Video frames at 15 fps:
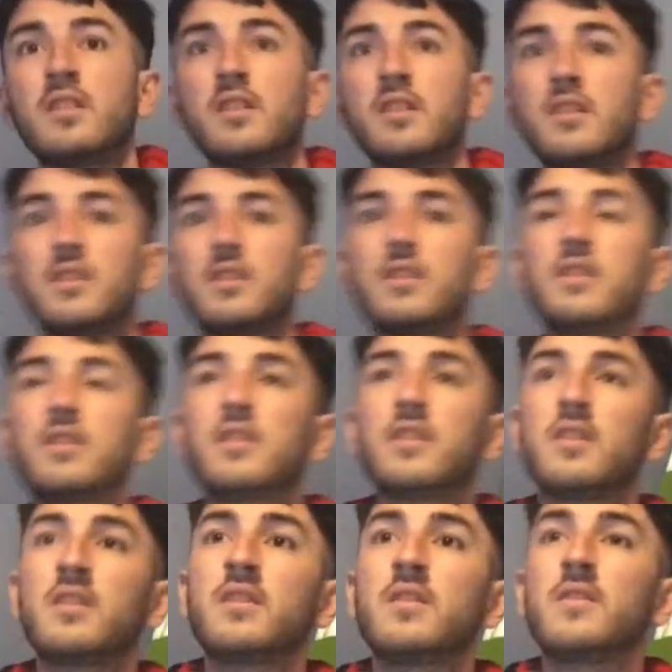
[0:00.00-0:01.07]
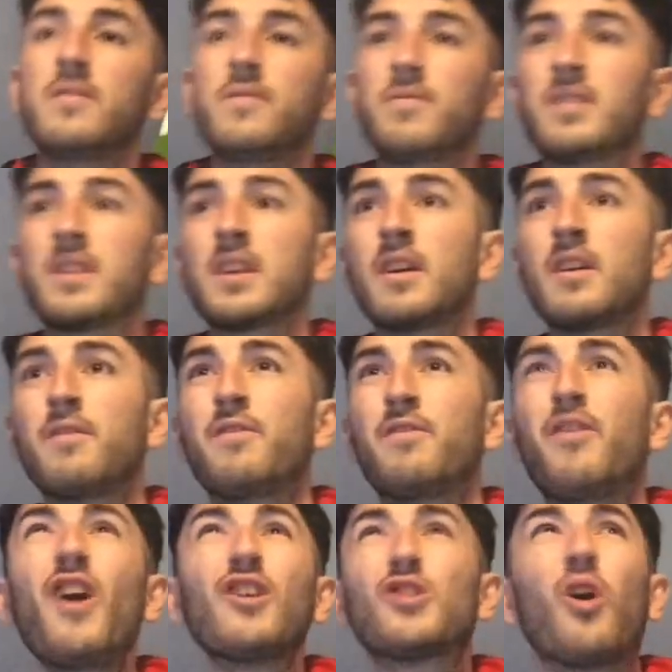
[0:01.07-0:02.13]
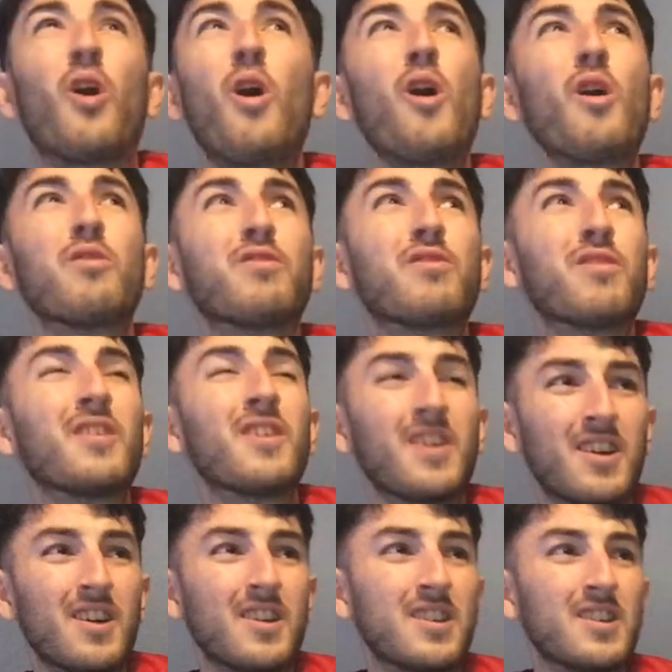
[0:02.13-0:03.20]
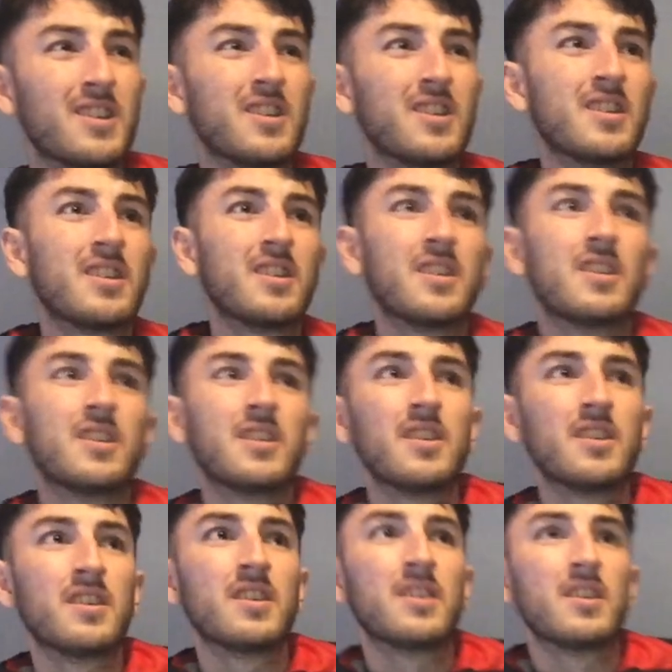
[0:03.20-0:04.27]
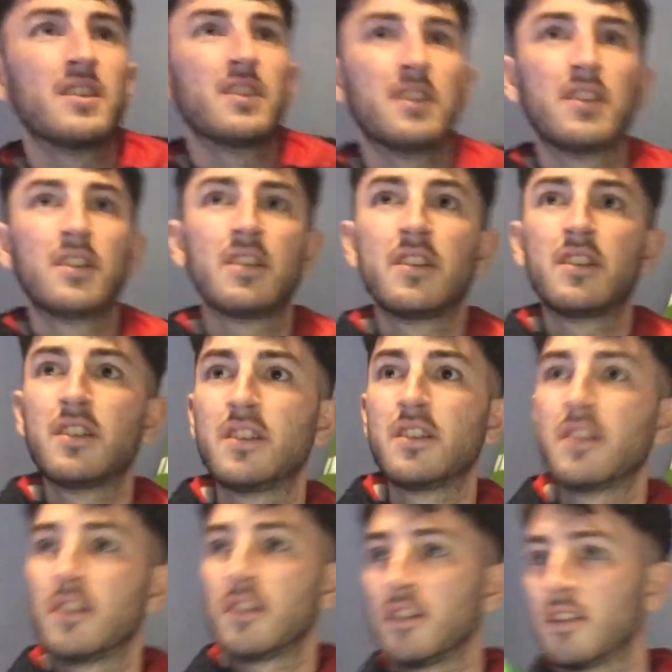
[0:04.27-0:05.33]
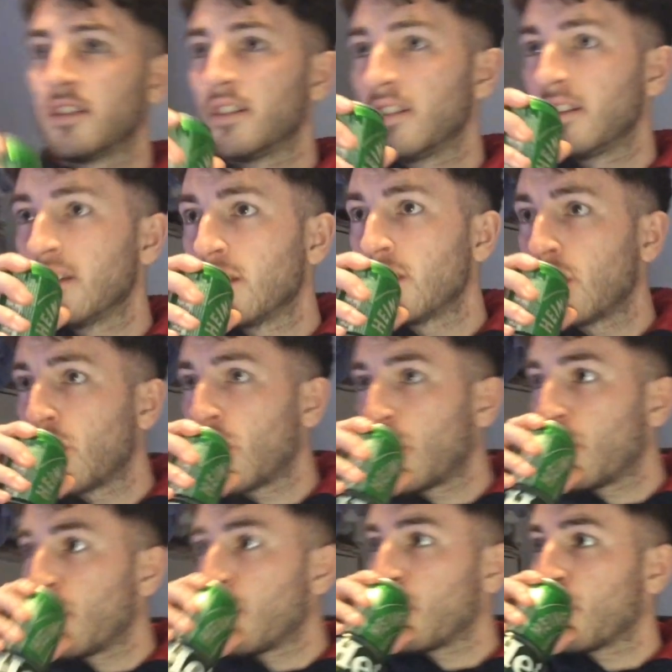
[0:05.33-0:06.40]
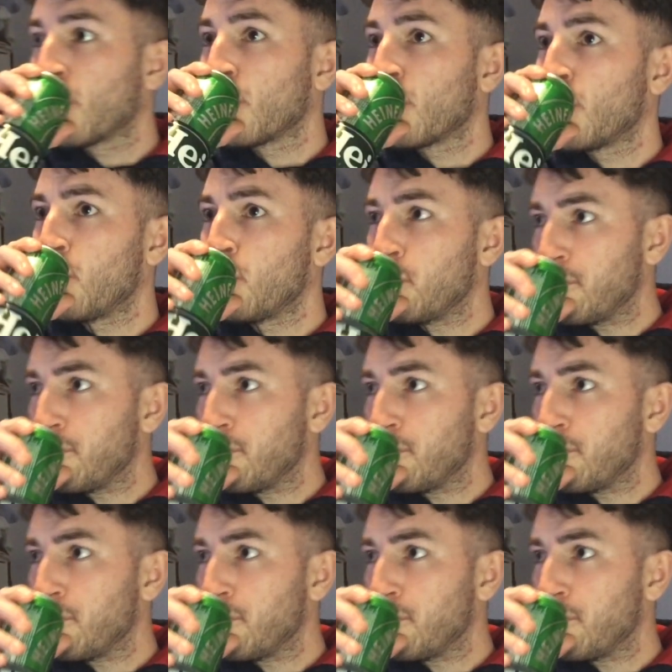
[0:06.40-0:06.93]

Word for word: as he opens the beer. Fuck off! Stop being rude. Let me finish, Tommo. He